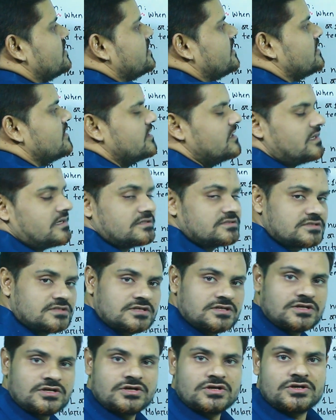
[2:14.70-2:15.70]
dear learners.
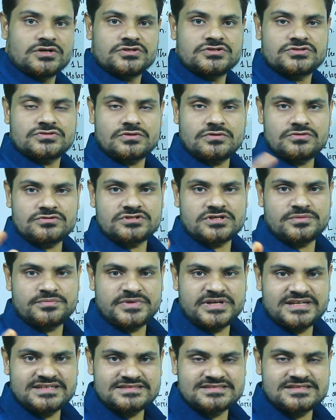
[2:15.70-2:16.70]
Solution
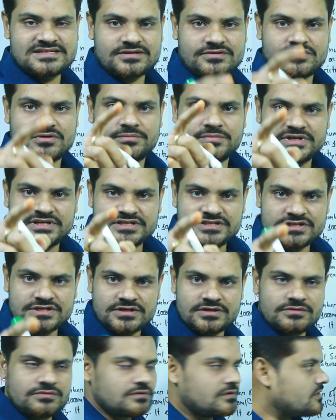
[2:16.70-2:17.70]
means the
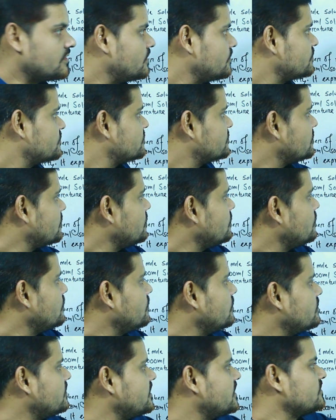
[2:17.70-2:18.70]
combination of
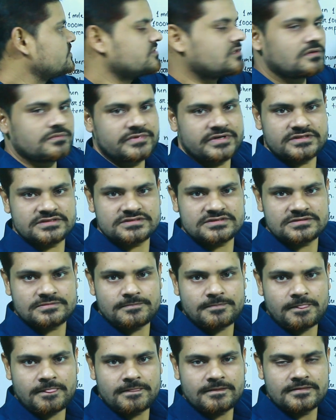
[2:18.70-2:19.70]
solute and solvent.
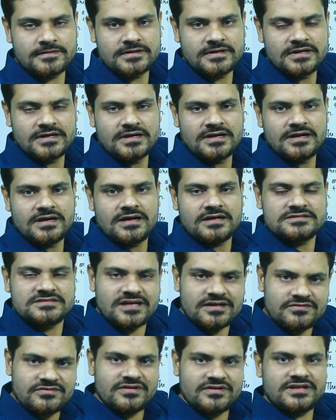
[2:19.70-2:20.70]

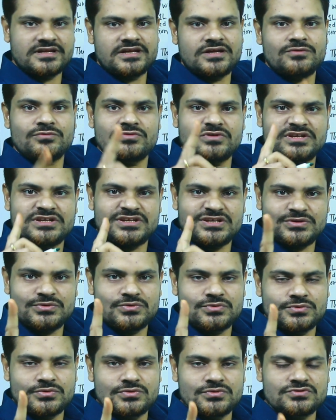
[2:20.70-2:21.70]
Generally we
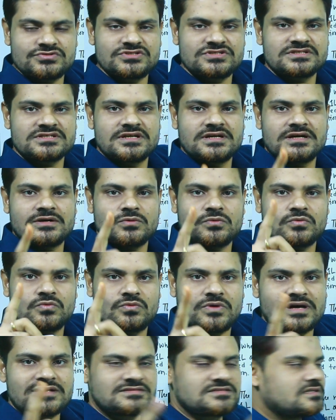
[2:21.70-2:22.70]
use
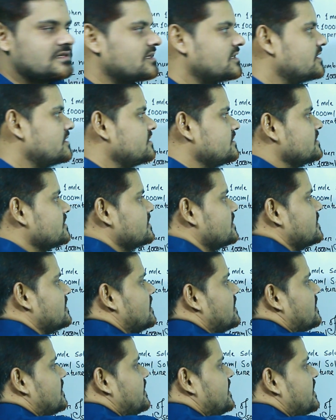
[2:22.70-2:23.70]
water
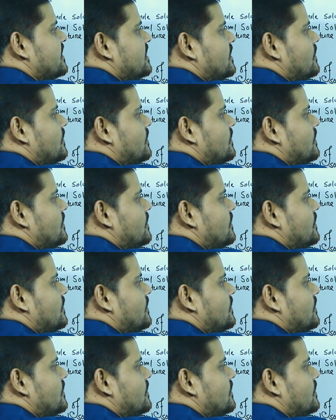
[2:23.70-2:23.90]
in